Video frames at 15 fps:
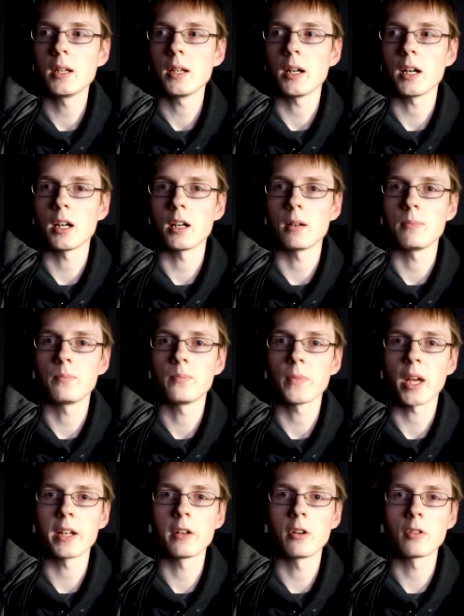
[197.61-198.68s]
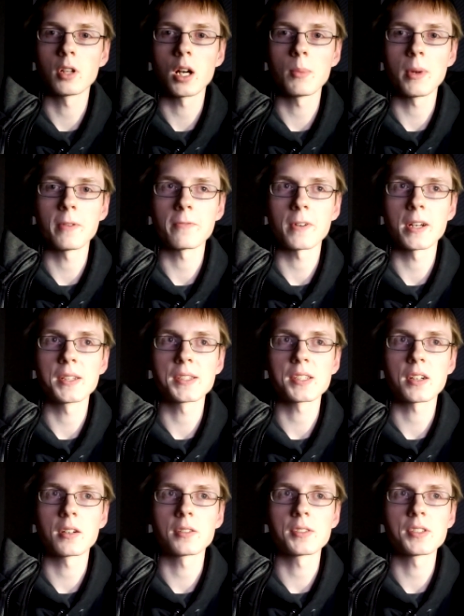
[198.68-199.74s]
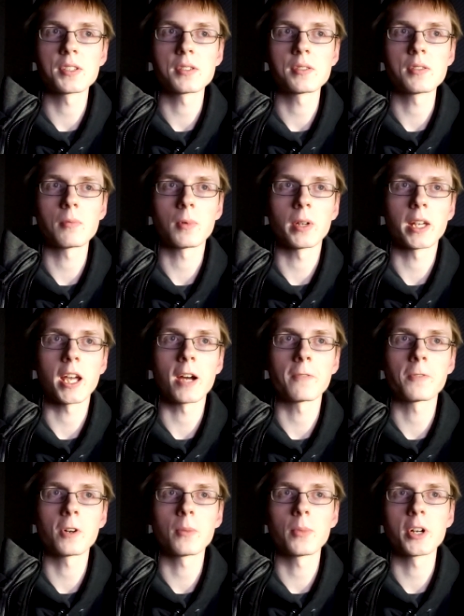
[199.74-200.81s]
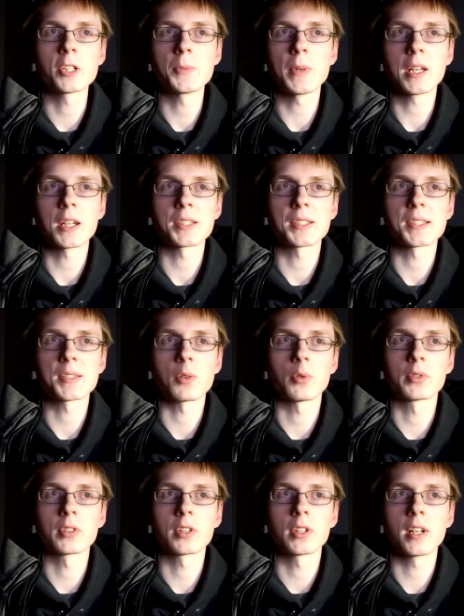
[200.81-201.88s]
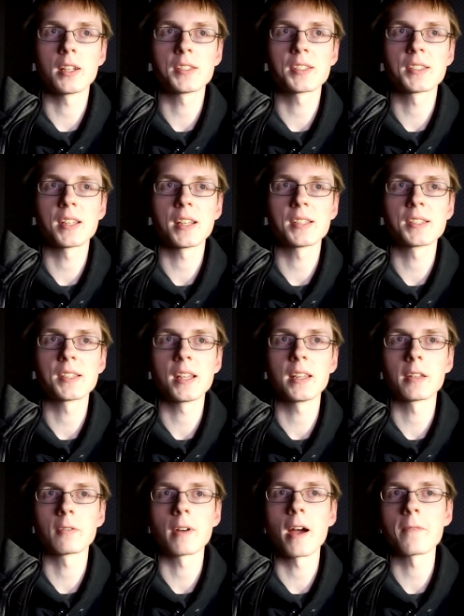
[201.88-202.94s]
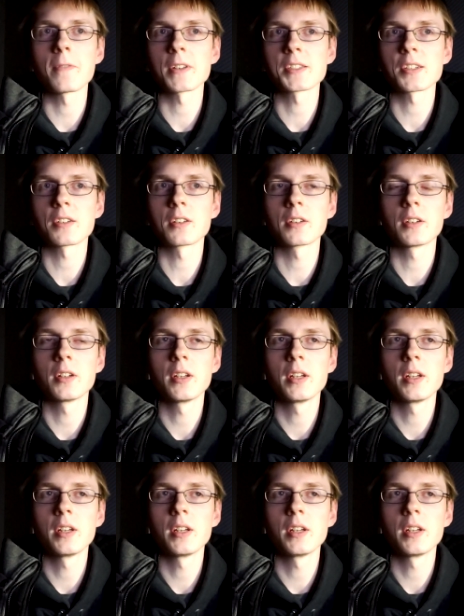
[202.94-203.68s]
um, I know a lot of my friends aren't don't really care for it much because it's older and it's it's and the graphics aren't